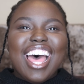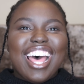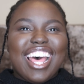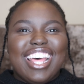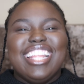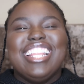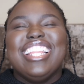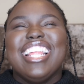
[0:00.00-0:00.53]

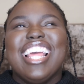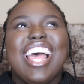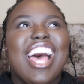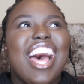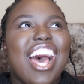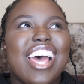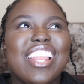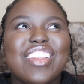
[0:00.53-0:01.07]
And
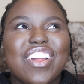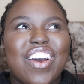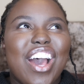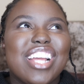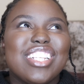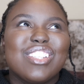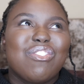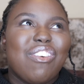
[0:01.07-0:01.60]
I don't know,
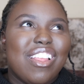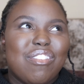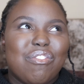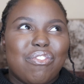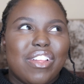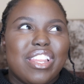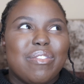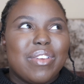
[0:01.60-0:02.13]
I just find it
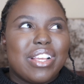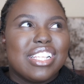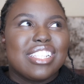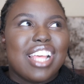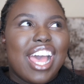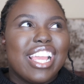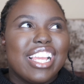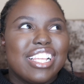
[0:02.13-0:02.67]
funny
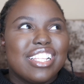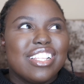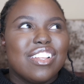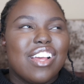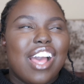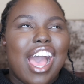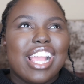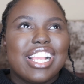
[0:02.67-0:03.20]
because I
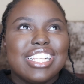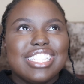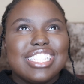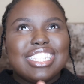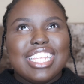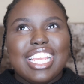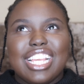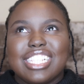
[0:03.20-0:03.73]
can
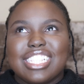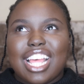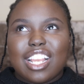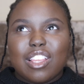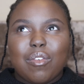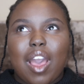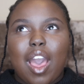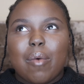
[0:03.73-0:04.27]
see
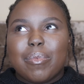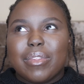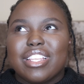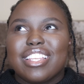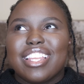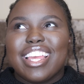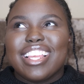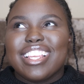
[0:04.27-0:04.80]
exactly what happened,
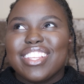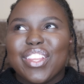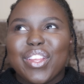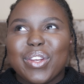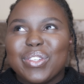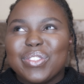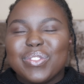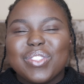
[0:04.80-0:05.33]
and like, you
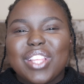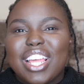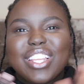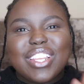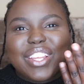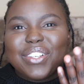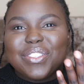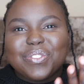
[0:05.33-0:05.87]
know, I
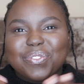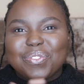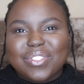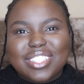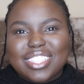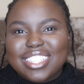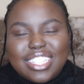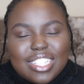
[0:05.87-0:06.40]
don't know,
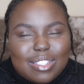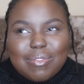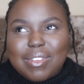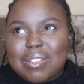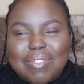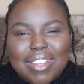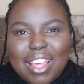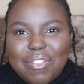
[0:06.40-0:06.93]
it just
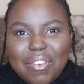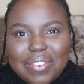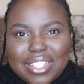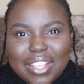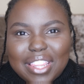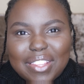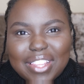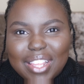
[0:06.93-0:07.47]
makes me laugh every
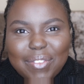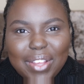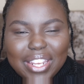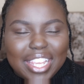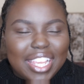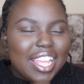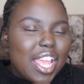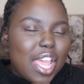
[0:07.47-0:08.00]
time I think about
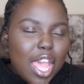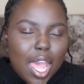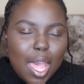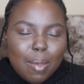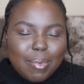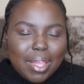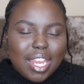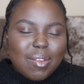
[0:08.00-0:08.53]
it.
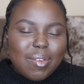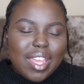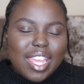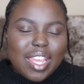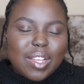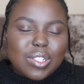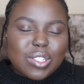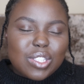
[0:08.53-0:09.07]
But
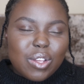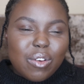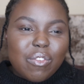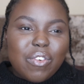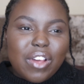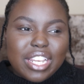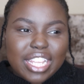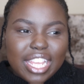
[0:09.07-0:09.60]
anyway, so I
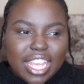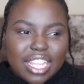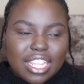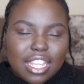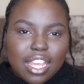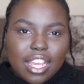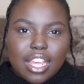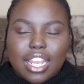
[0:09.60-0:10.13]
finally get
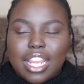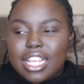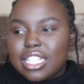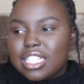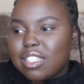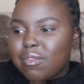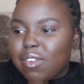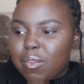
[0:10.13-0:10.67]
in there, and I
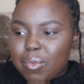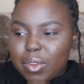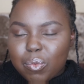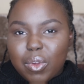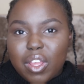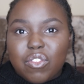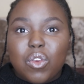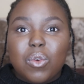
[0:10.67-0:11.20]
can see my
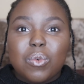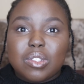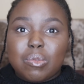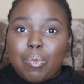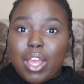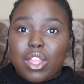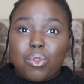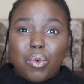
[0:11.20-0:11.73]
midwife, who was,
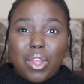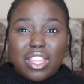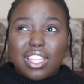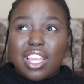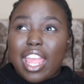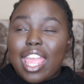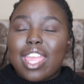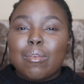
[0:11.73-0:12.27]
by the way, I
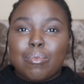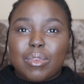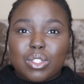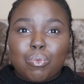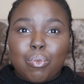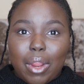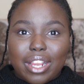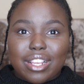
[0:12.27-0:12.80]
think 8
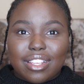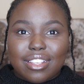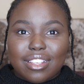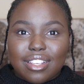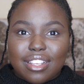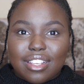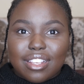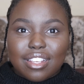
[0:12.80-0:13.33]
months
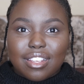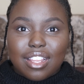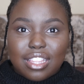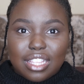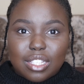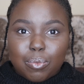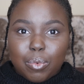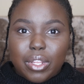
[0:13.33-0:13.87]
pregnant
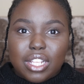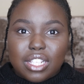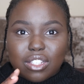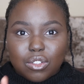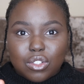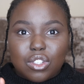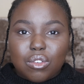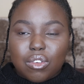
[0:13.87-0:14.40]
at this point, because
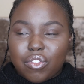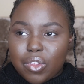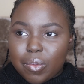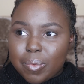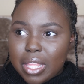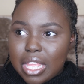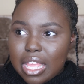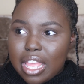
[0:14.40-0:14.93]
there was 2 of
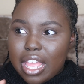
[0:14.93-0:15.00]
them.